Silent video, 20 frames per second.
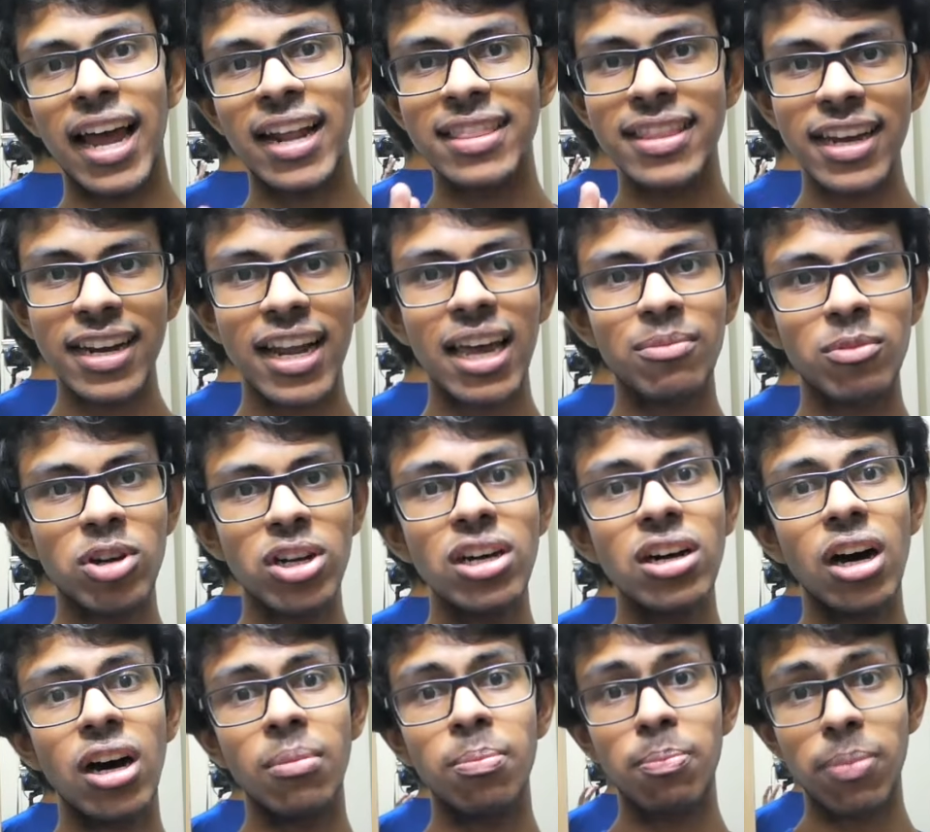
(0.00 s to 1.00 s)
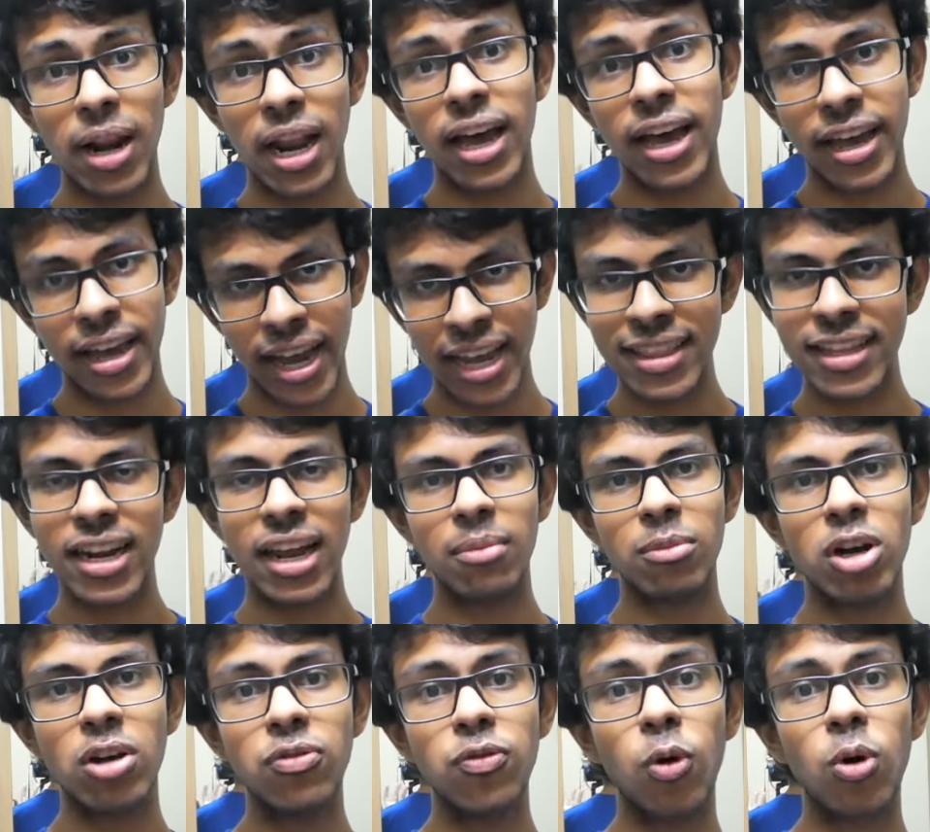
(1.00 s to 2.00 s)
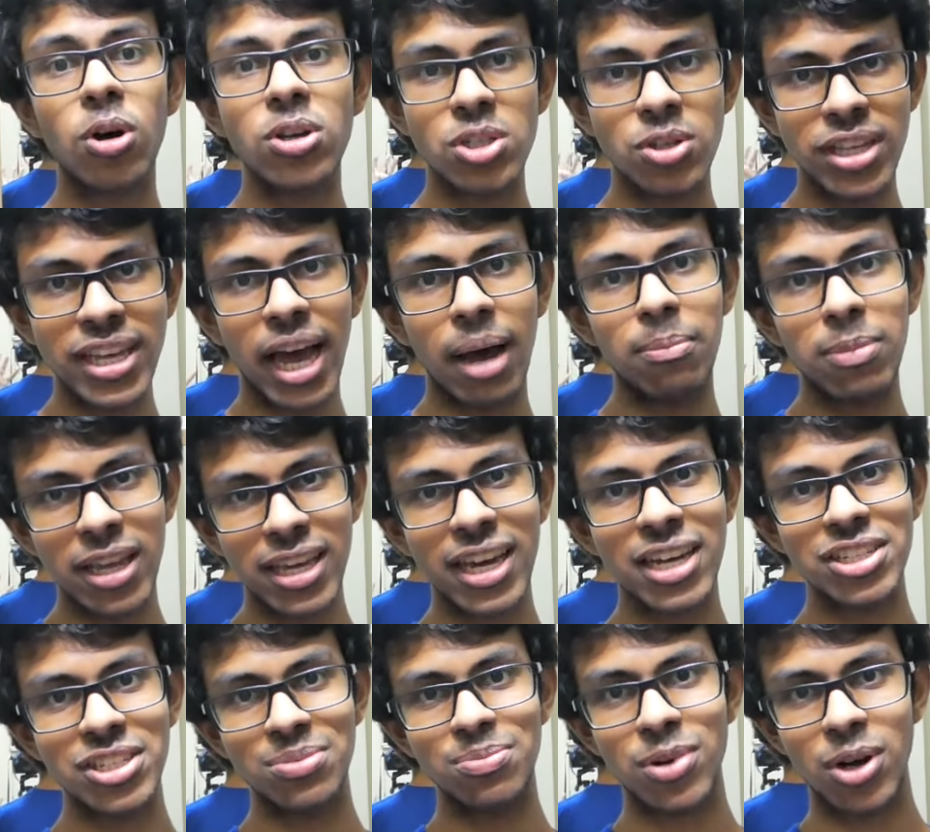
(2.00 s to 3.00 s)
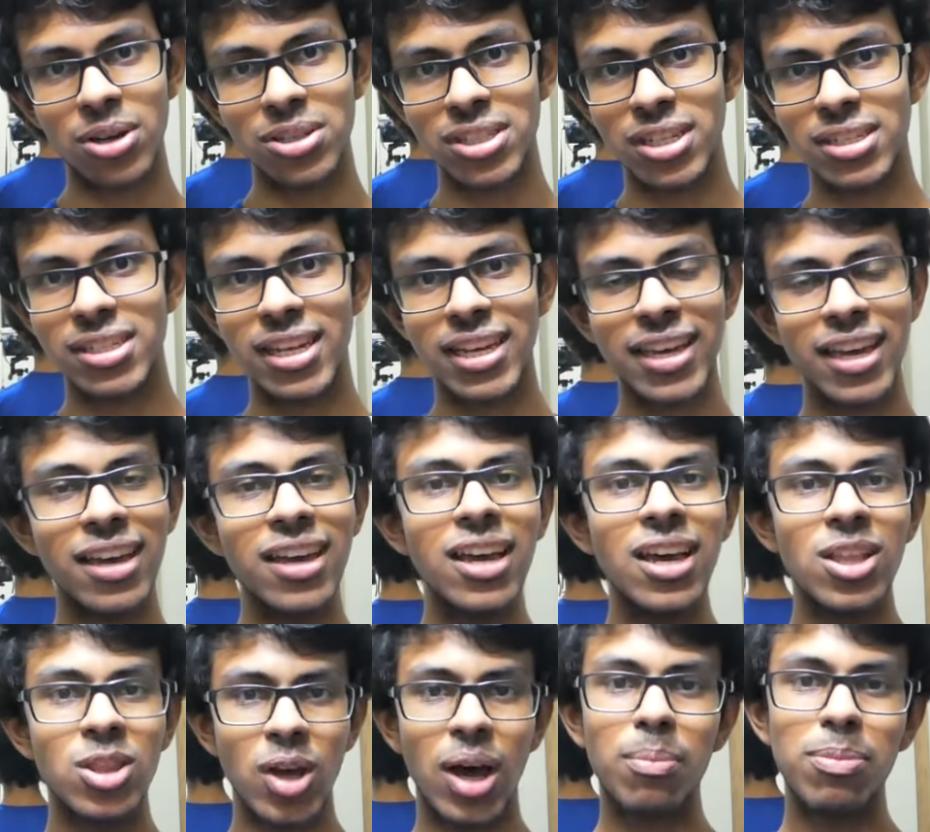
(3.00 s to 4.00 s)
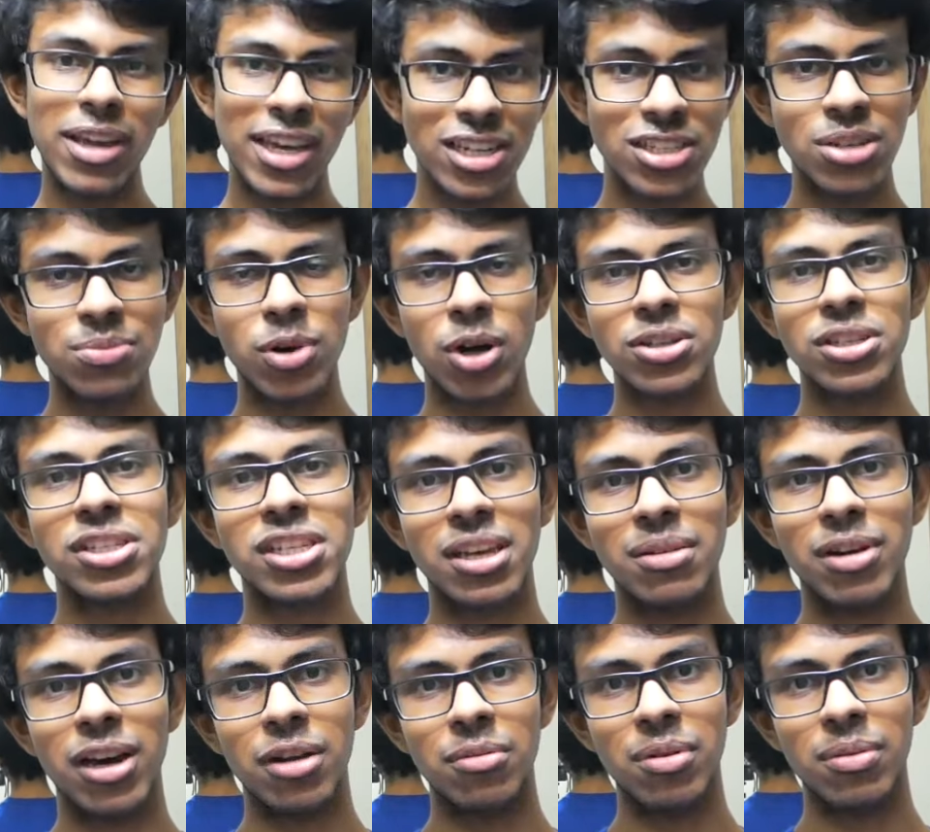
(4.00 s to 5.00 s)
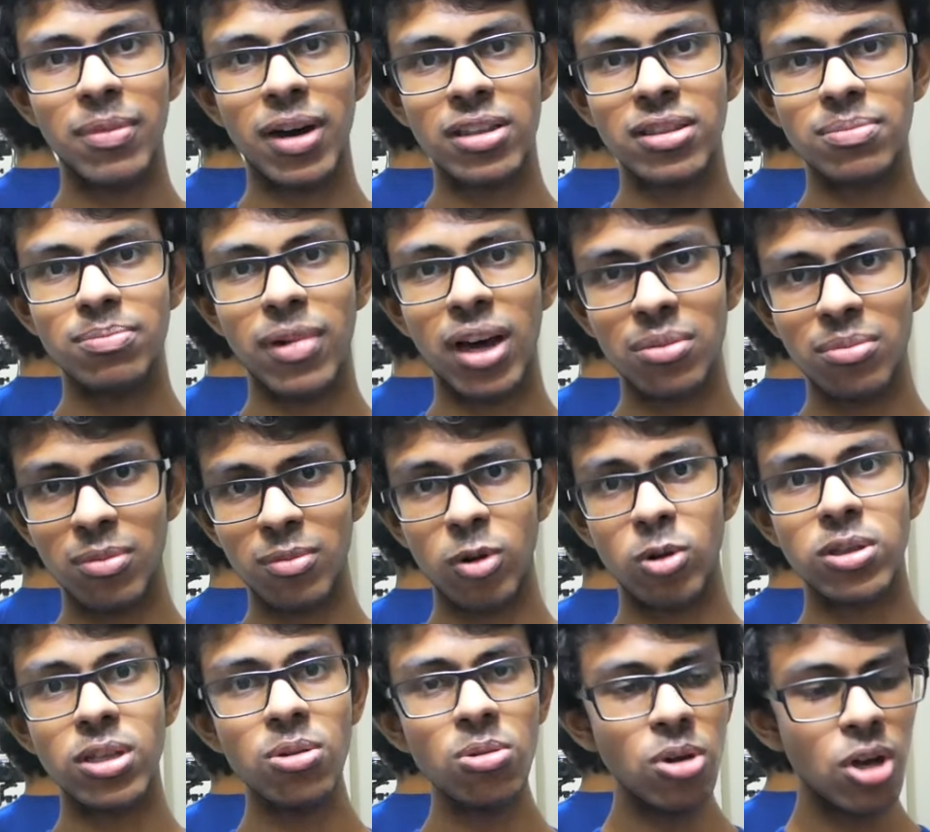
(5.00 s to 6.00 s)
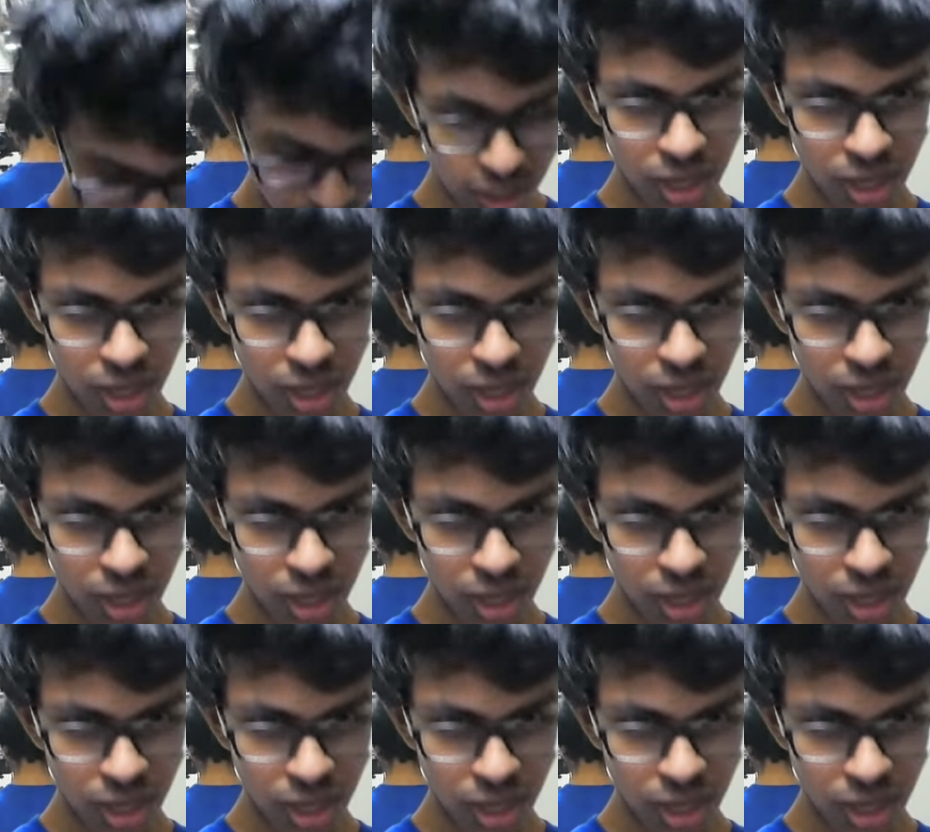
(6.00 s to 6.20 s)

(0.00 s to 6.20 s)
And then I'm gonna apply, and then I'm gonna focus on the application process. Okay, so application process ke baare mein baad mein bolta hun.